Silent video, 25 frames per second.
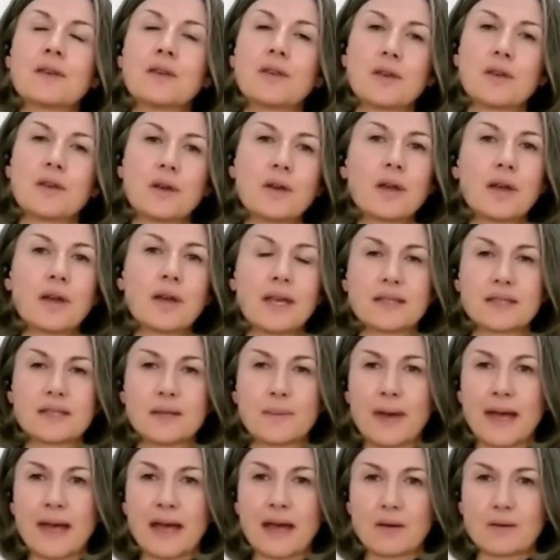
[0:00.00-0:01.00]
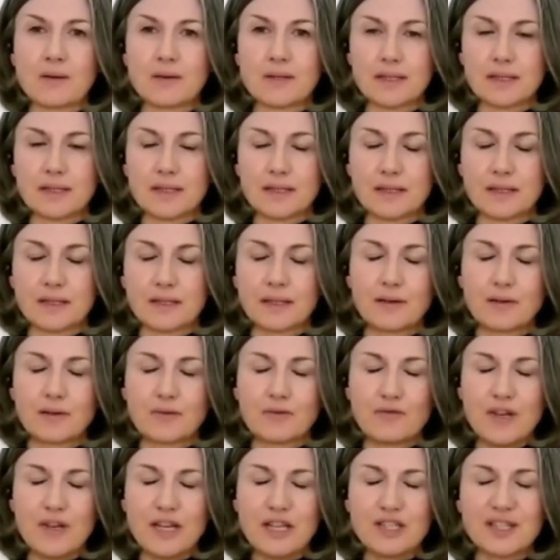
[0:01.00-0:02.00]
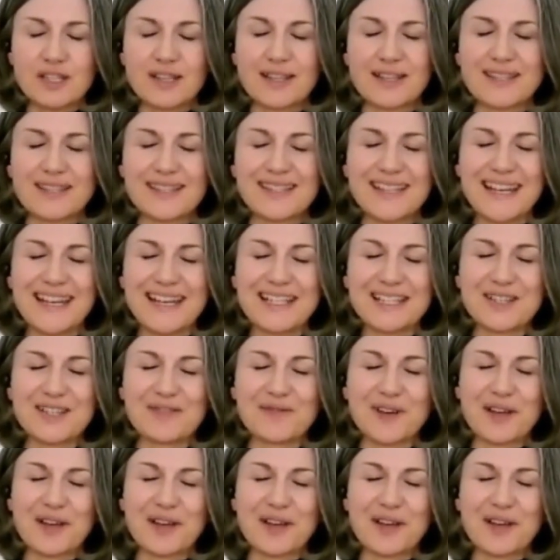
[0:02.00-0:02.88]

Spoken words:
yoga is about reaching the state of a